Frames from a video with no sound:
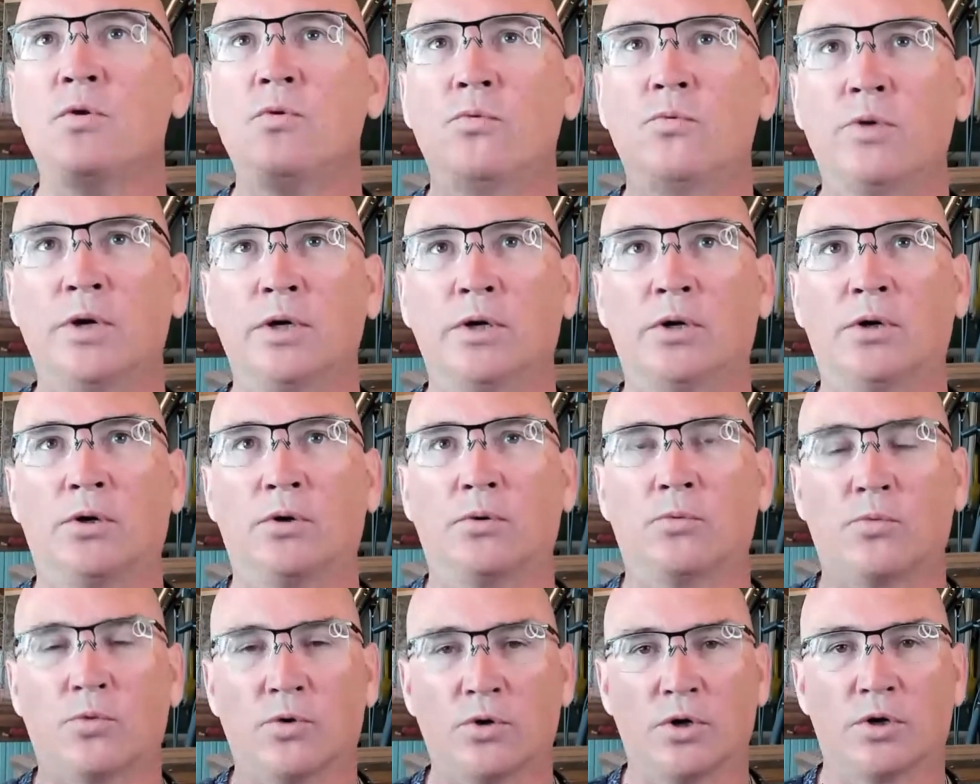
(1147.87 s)

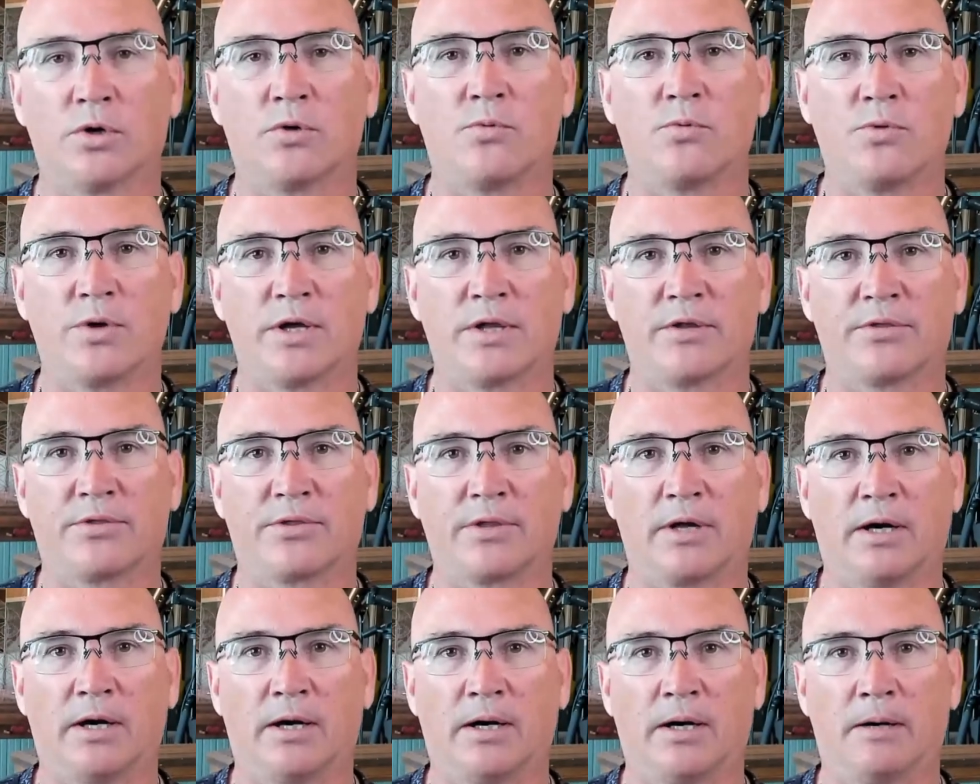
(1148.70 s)
will work
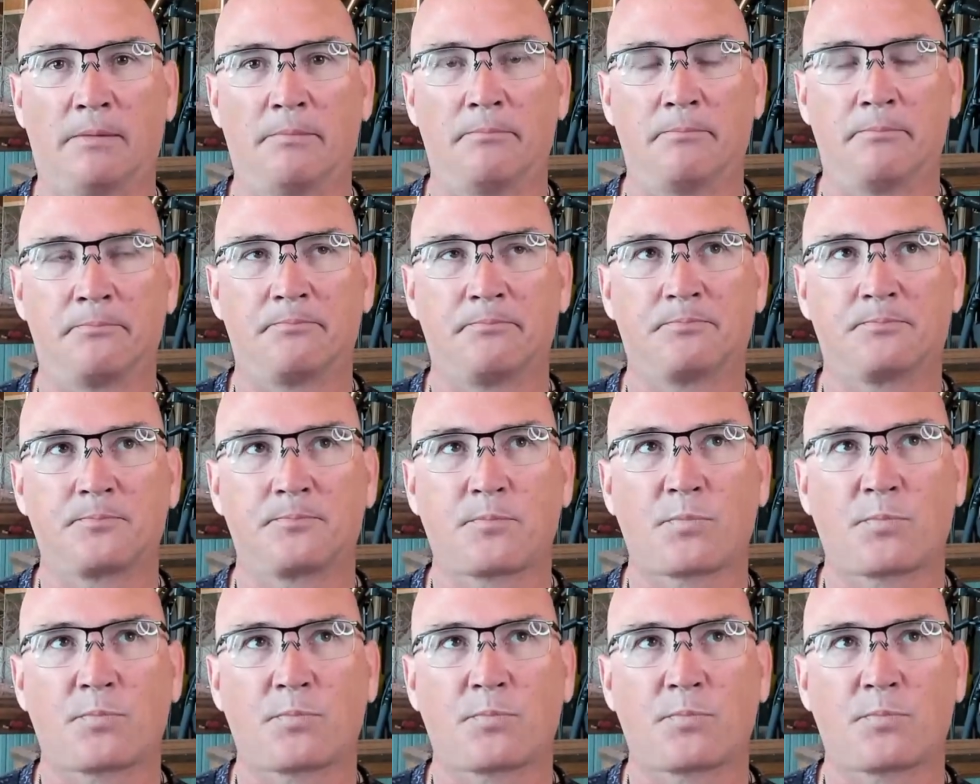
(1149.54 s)
with um,